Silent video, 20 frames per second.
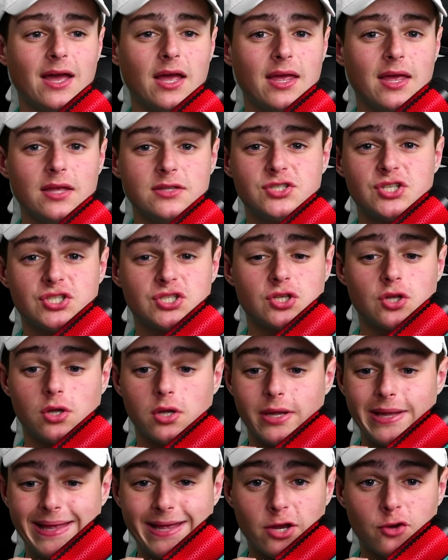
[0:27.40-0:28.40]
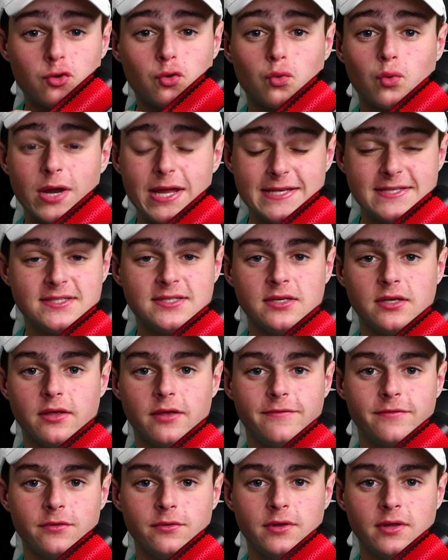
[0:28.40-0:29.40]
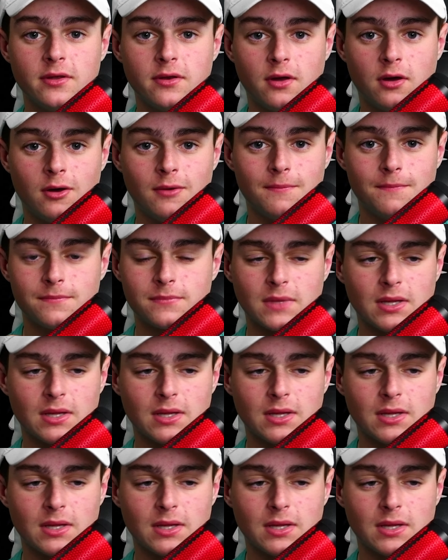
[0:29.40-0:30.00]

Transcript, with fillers: just crazy. If you did, um,